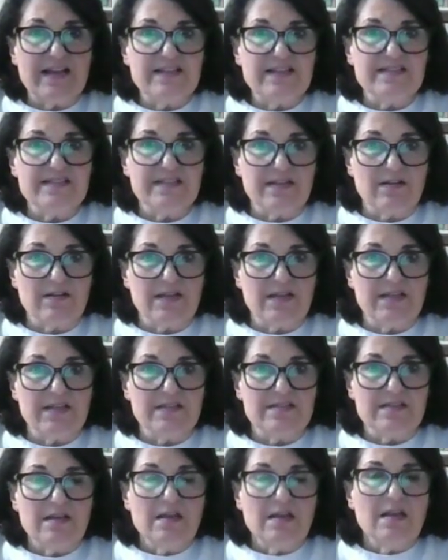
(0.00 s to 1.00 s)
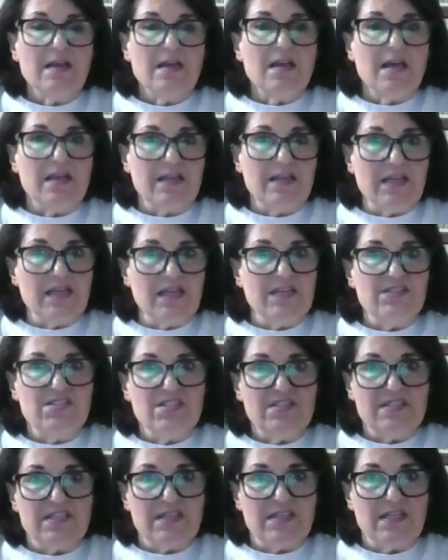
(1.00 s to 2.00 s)
series, an
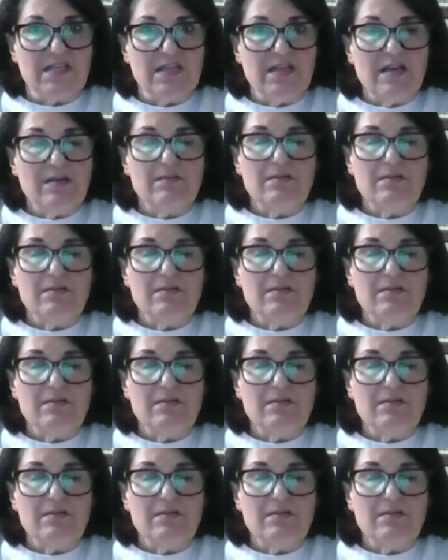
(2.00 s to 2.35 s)
EGD.